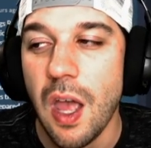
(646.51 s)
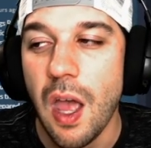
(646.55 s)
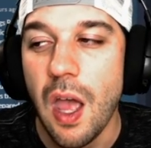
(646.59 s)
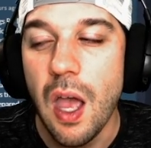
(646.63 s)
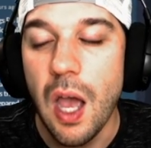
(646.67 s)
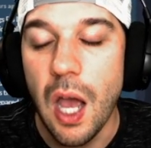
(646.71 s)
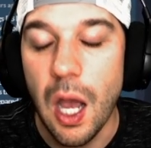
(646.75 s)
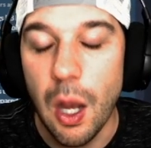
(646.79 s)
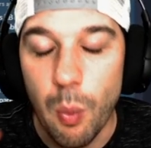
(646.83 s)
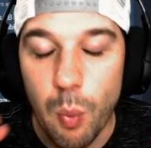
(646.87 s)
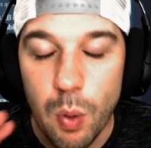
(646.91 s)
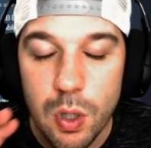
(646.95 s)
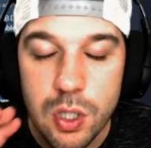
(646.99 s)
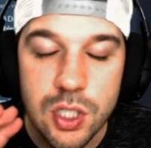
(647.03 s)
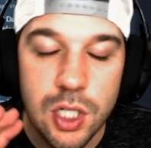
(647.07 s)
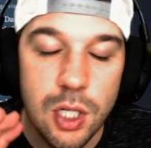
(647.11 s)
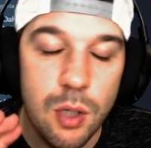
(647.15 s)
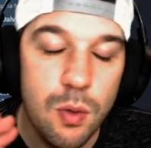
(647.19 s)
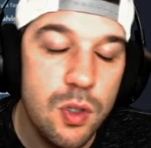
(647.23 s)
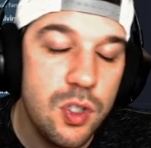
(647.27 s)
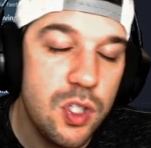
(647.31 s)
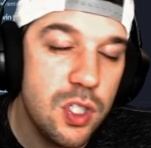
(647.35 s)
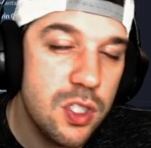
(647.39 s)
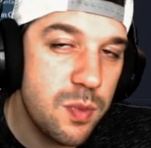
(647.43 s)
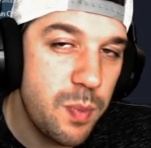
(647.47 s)
I wish he would
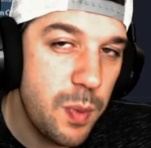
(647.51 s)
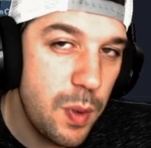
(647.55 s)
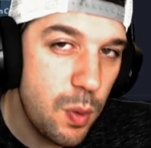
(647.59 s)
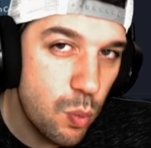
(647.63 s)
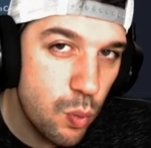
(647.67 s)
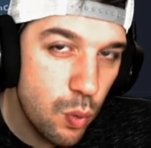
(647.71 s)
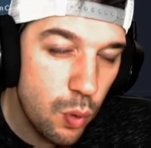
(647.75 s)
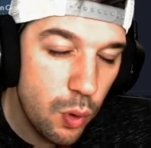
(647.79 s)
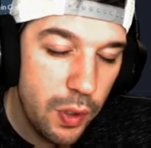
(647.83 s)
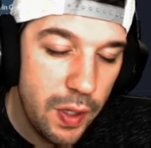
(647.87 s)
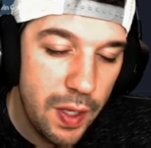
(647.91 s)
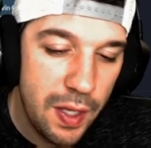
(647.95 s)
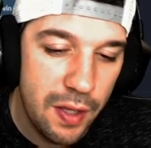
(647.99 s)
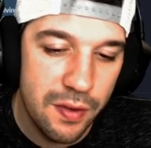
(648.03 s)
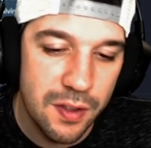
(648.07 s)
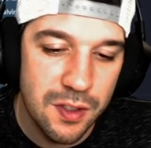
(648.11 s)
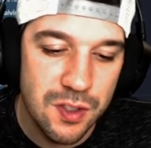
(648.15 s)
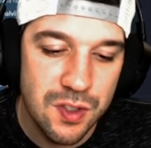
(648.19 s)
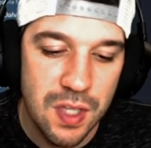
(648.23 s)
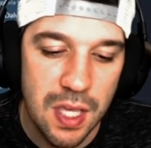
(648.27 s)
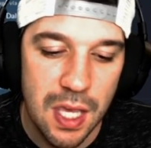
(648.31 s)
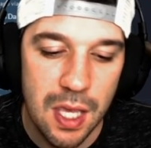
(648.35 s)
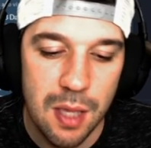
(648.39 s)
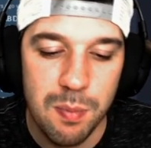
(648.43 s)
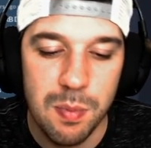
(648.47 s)
just be ruled out of this
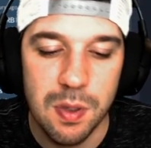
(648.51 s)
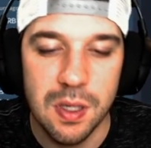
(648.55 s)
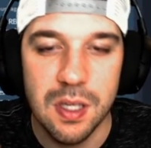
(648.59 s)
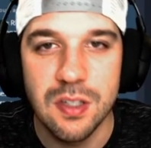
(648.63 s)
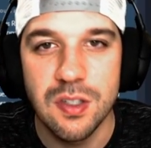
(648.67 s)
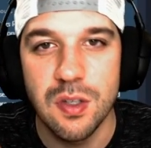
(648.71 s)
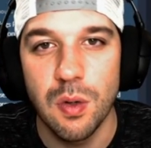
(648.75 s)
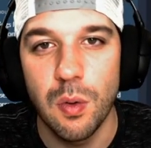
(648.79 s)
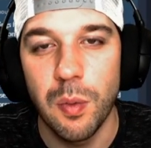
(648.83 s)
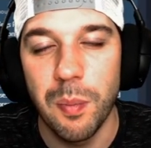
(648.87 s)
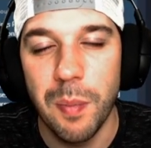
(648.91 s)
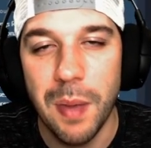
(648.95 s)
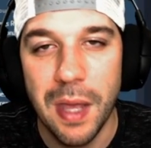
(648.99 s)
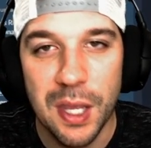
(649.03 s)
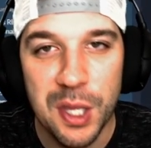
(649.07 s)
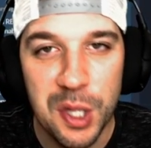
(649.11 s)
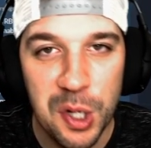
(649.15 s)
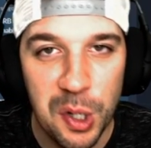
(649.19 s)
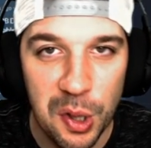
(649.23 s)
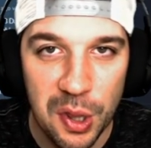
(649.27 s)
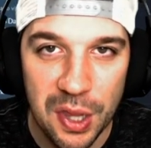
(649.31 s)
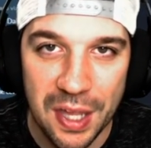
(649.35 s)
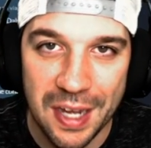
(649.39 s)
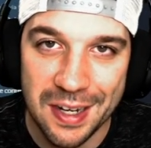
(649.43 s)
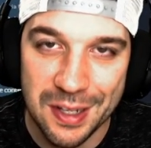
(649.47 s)
game because it would make it a
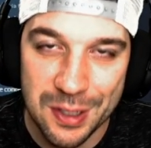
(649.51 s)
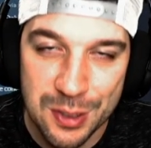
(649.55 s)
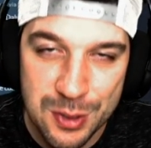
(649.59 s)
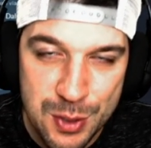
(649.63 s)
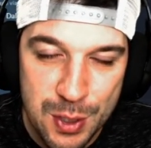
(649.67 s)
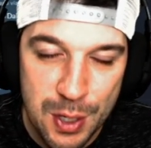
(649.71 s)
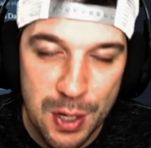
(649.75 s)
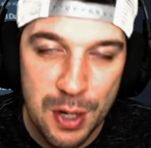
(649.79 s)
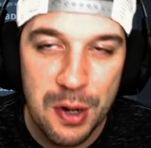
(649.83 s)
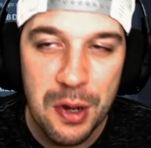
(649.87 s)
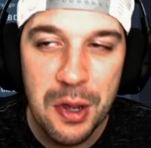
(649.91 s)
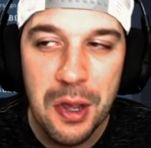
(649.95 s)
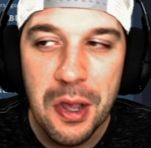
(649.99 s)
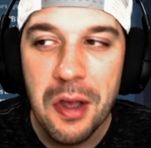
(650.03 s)
lot easier